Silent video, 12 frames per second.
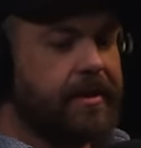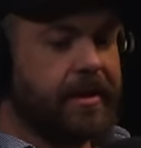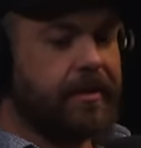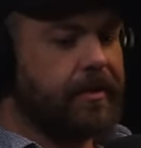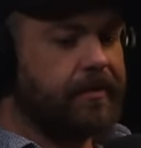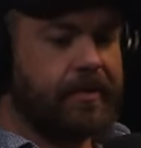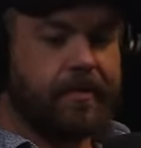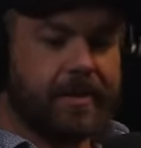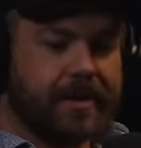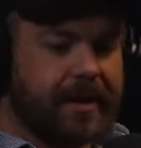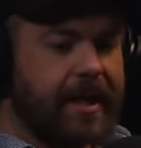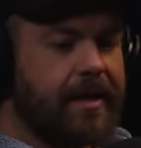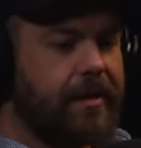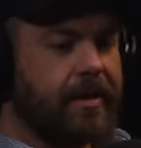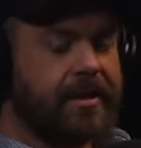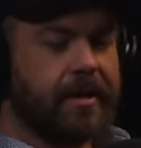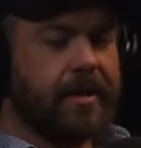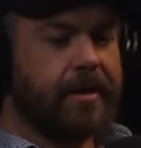You know, a few years later, I
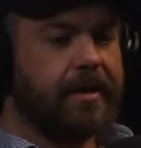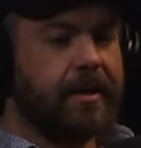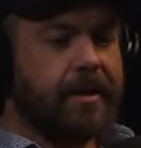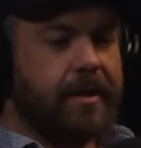started